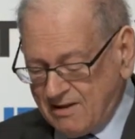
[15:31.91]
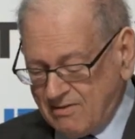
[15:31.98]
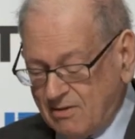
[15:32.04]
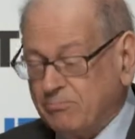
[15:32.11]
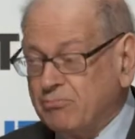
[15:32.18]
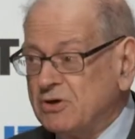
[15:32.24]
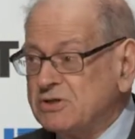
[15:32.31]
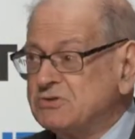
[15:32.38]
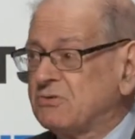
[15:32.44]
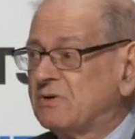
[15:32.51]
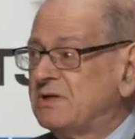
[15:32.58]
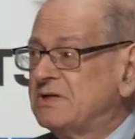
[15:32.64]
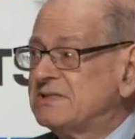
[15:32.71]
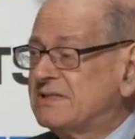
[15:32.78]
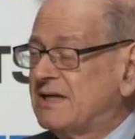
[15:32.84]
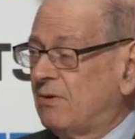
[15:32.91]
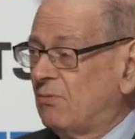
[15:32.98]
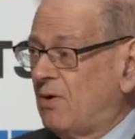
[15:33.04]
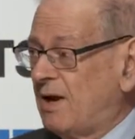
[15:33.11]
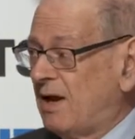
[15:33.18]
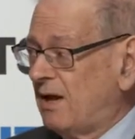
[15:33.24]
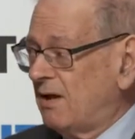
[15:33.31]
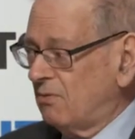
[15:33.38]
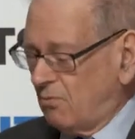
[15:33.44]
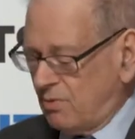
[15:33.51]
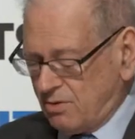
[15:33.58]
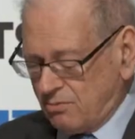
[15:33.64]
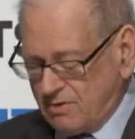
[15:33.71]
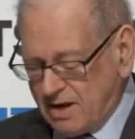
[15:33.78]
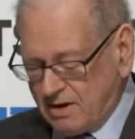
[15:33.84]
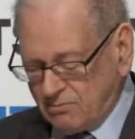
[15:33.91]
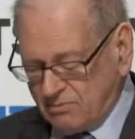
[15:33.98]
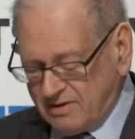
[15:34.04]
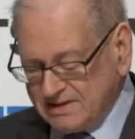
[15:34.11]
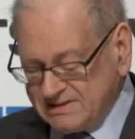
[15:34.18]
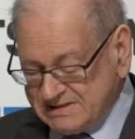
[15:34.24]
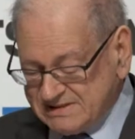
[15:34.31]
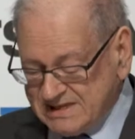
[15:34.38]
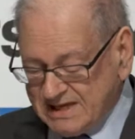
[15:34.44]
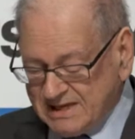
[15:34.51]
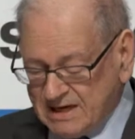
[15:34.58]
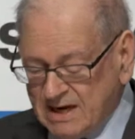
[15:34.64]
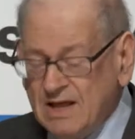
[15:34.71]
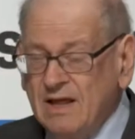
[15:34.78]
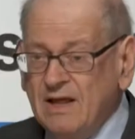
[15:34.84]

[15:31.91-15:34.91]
And the press release that went around with it said